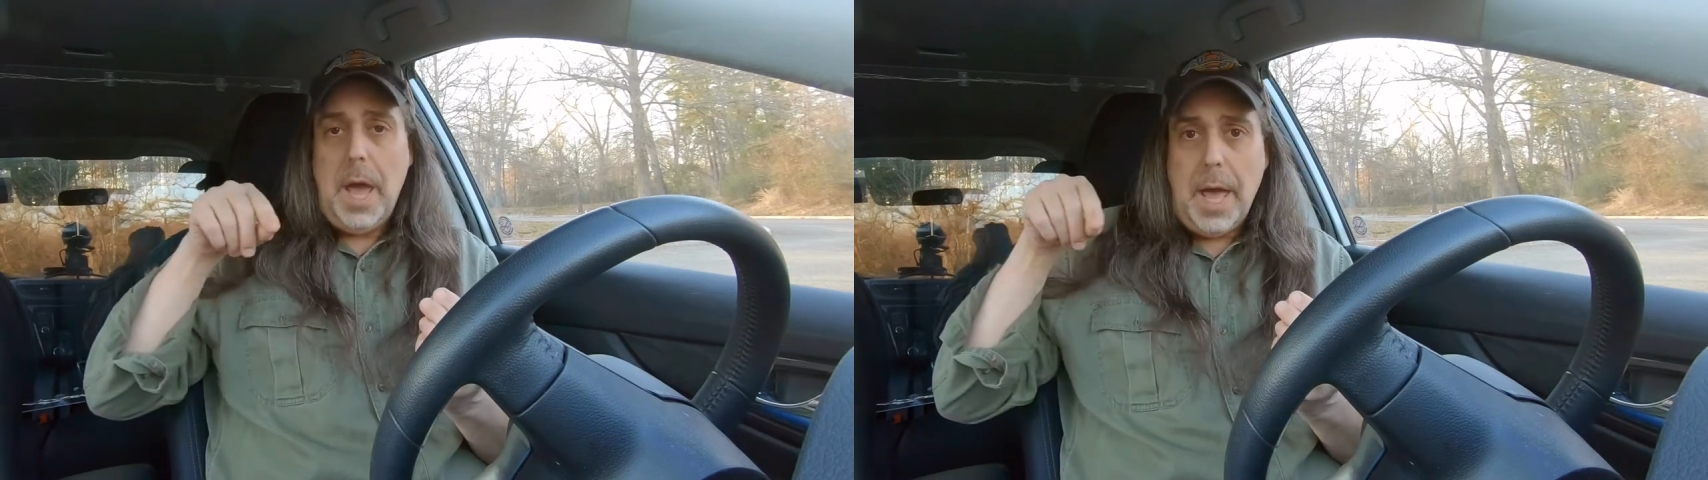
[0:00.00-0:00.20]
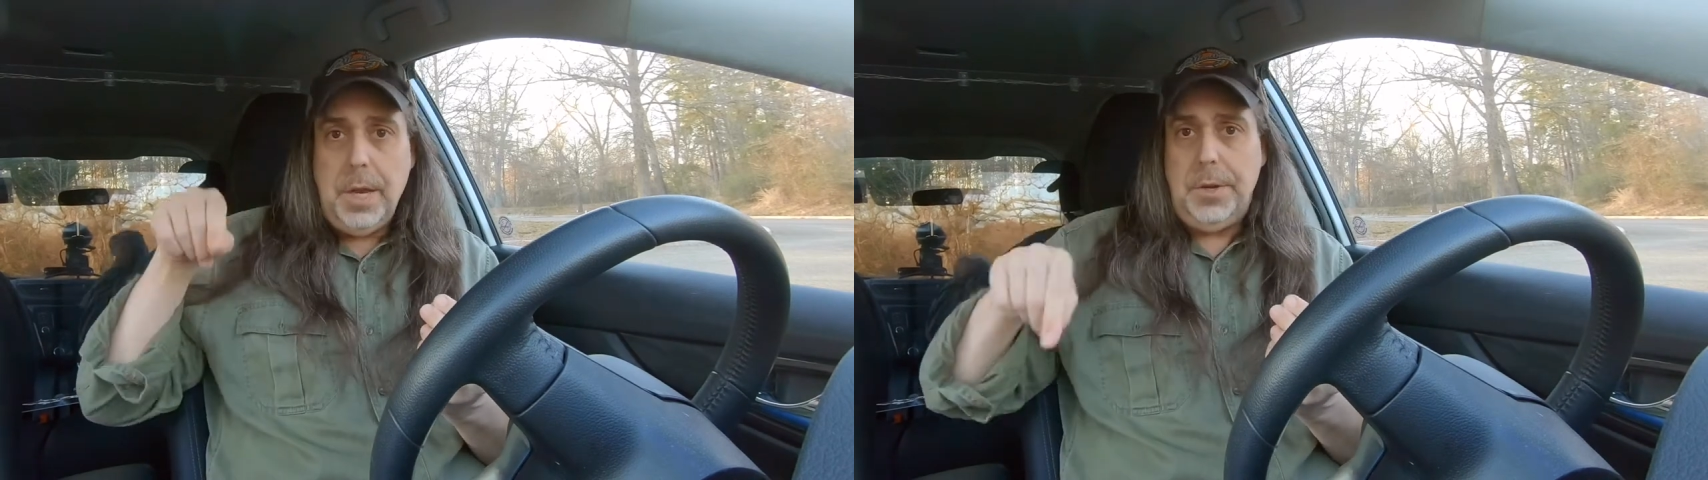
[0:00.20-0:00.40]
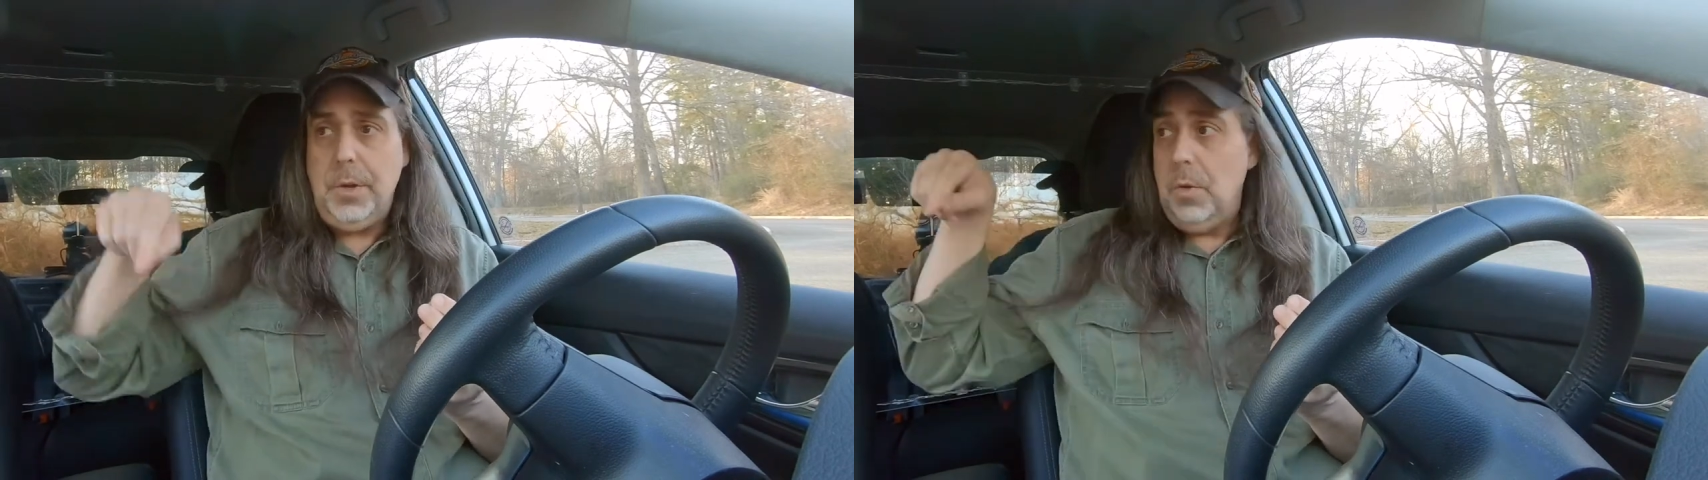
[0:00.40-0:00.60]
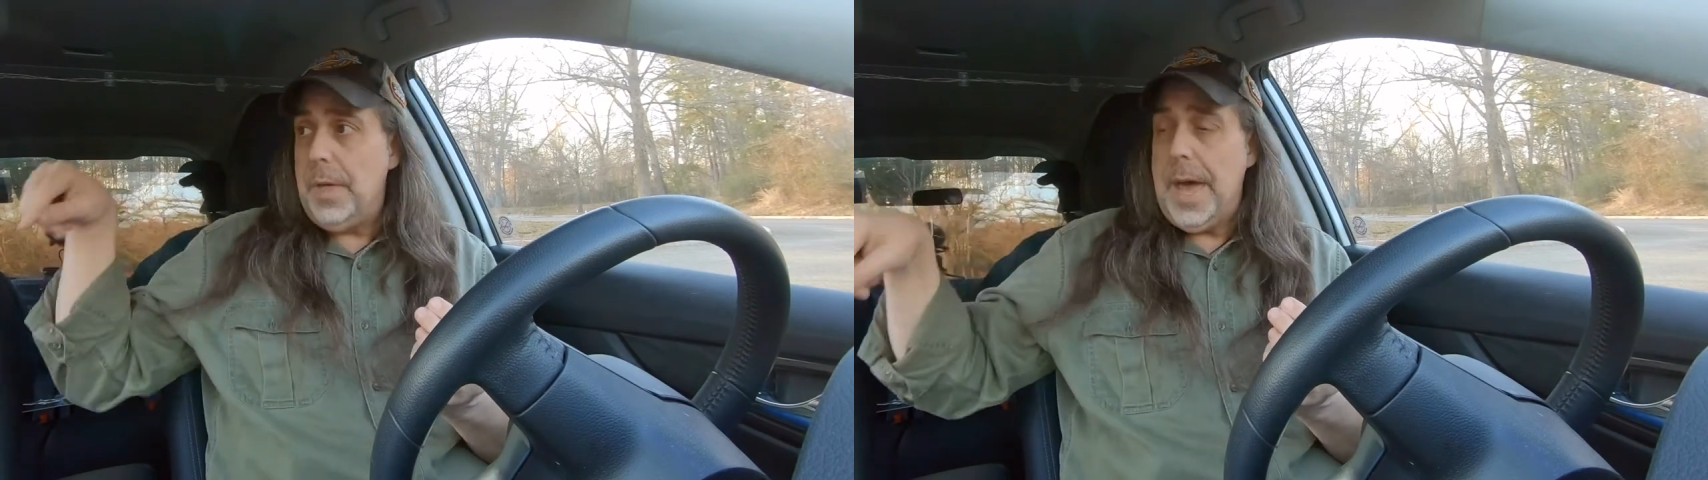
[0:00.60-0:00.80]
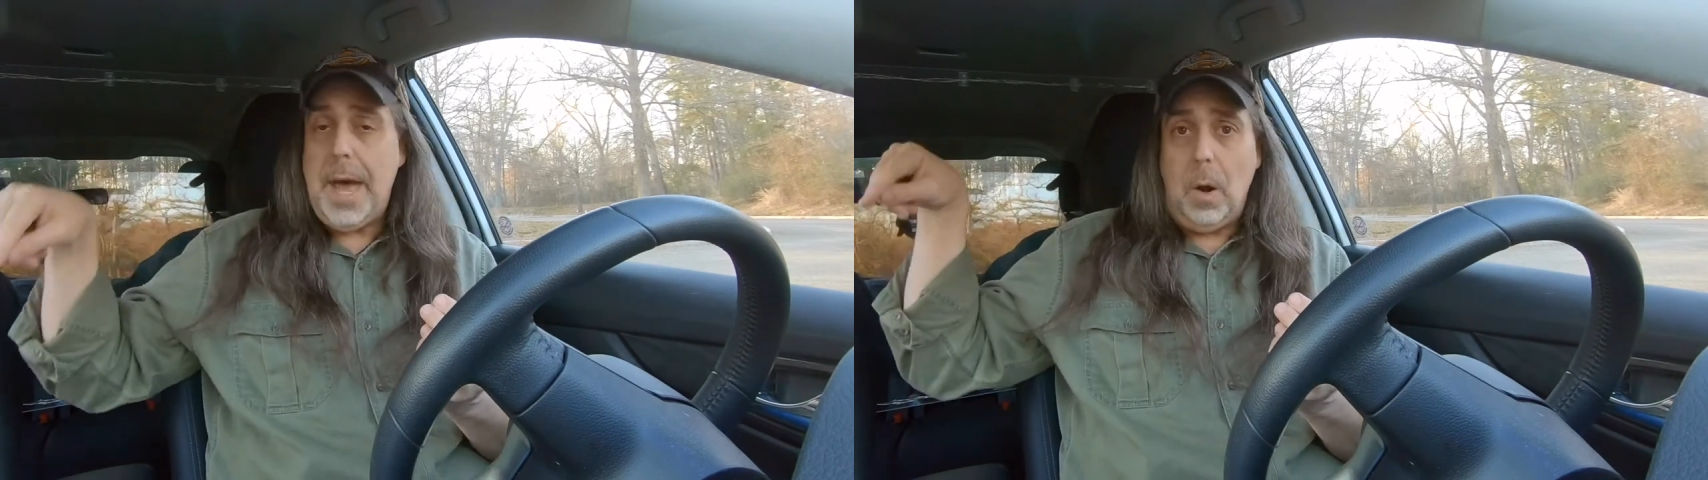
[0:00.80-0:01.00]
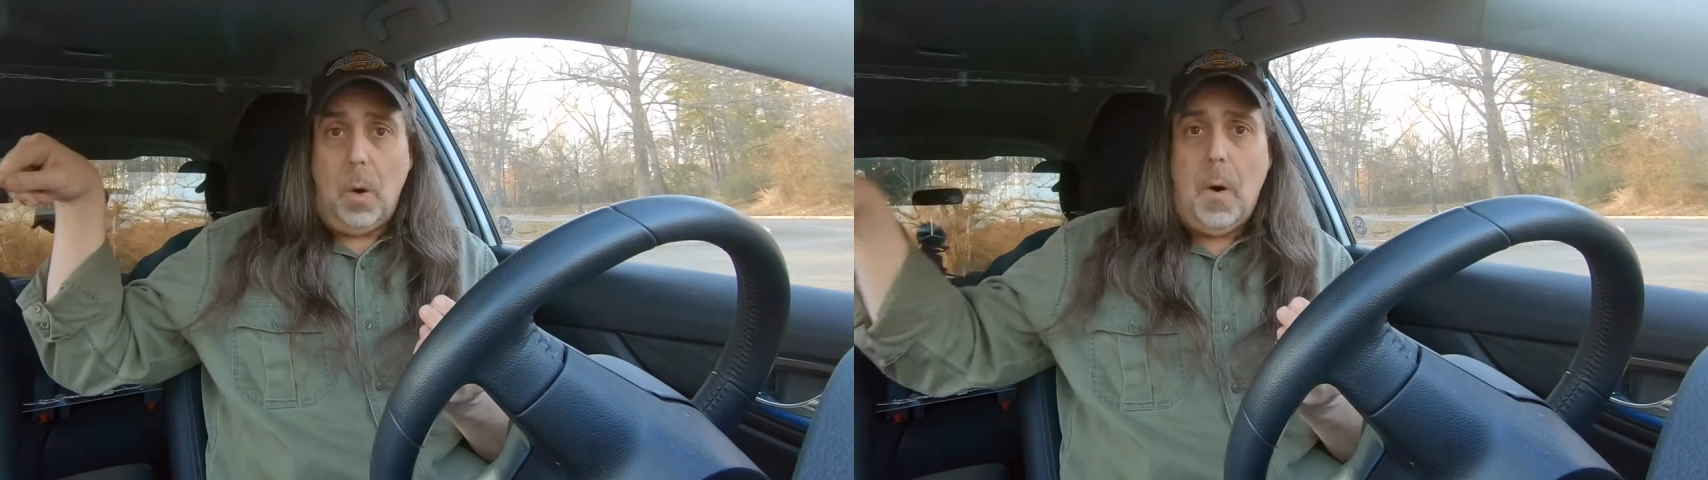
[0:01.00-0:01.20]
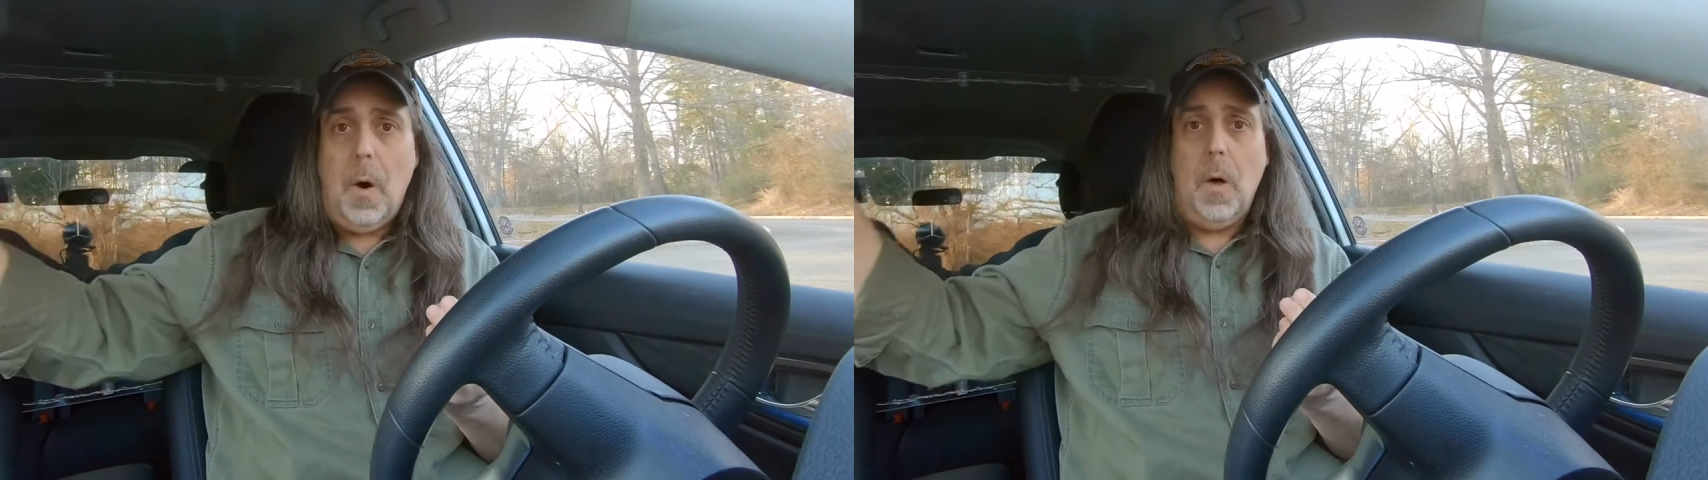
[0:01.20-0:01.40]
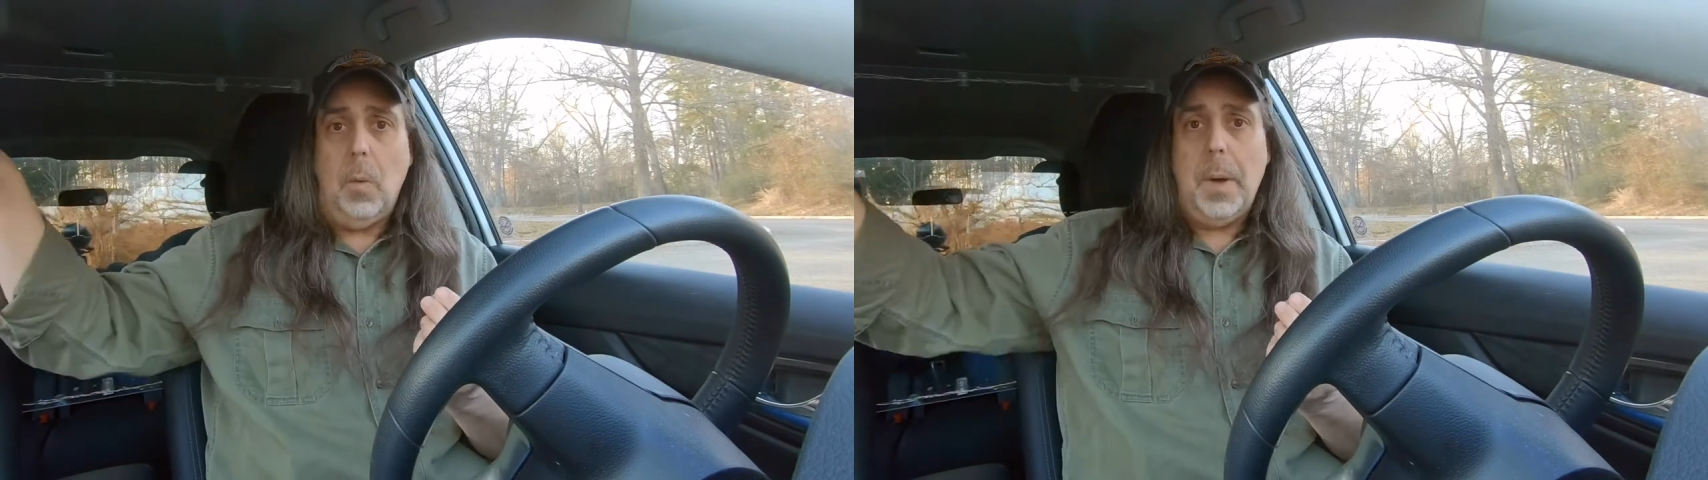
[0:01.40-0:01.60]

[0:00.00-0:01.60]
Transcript: and you do that all